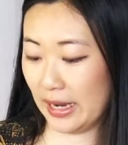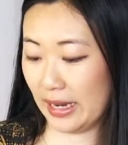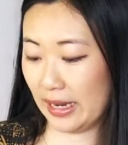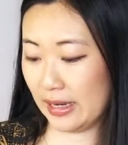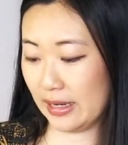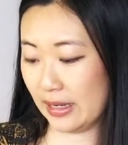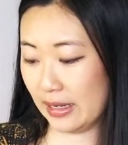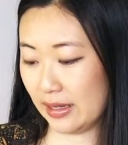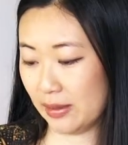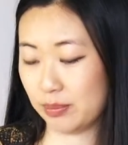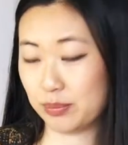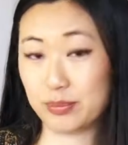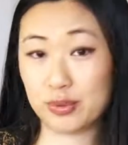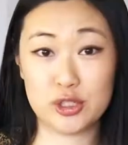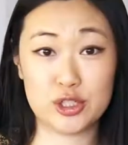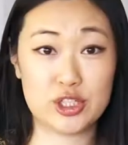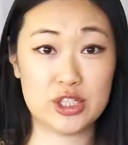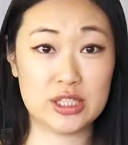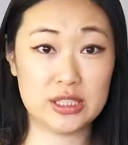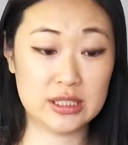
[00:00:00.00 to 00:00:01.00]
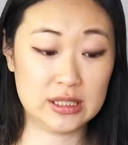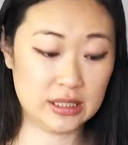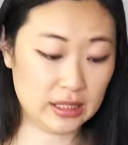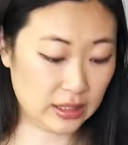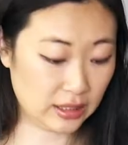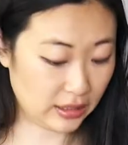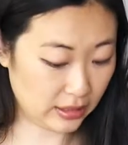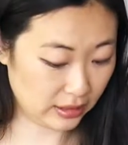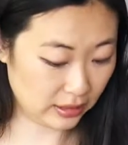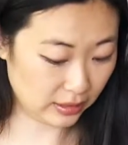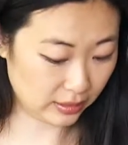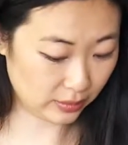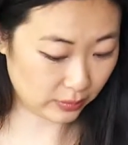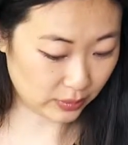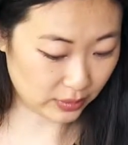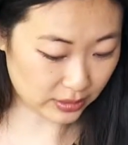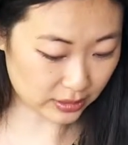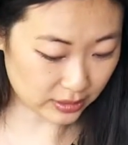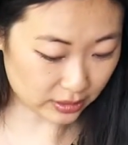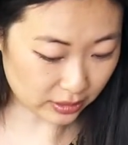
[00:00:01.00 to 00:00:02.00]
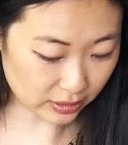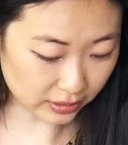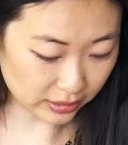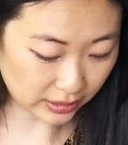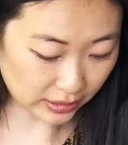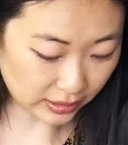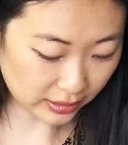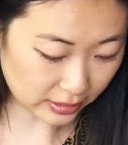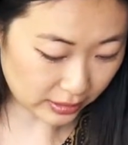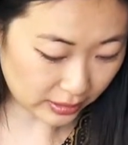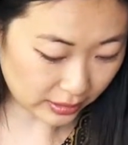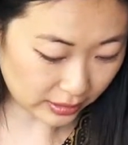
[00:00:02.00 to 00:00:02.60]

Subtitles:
ahead and purchased the, what is it called again?